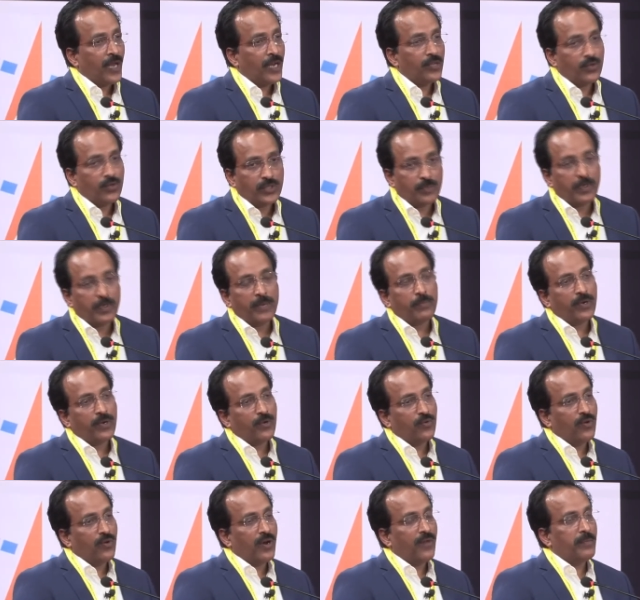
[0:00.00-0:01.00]
And those people
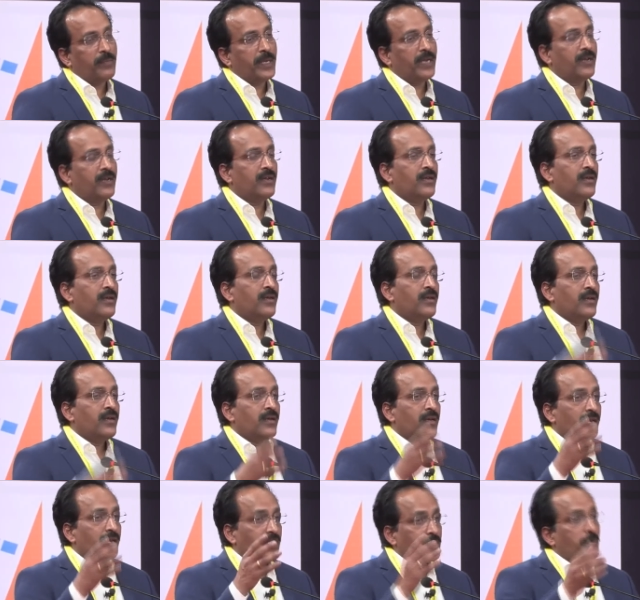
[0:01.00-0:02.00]
who have been
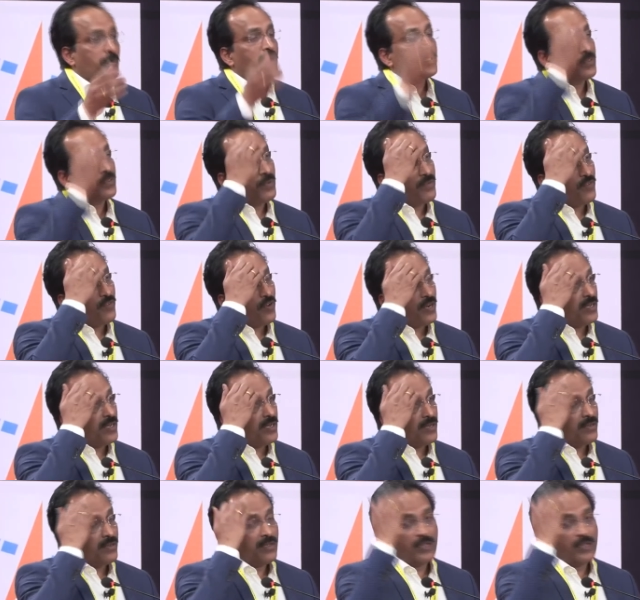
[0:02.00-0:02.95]
responsible for it,